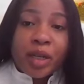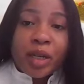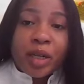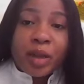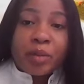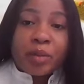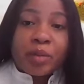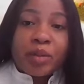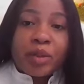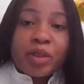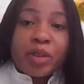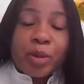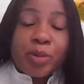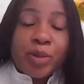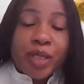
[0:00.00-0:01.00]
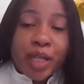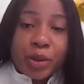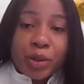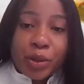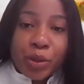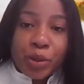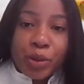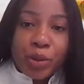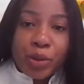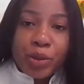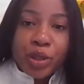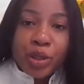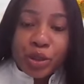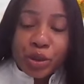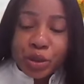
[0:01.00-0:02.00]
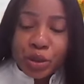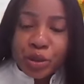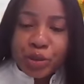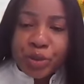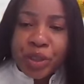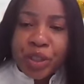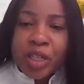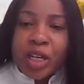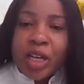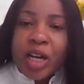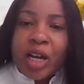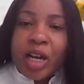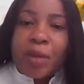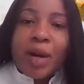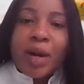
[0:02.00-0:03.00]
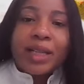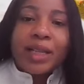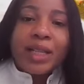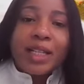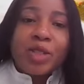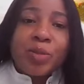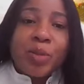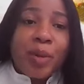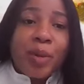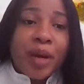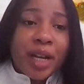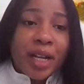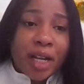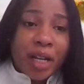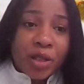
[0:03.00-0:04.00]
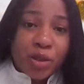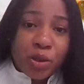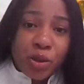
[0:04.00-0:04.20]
subsector or industry, at least supermarket and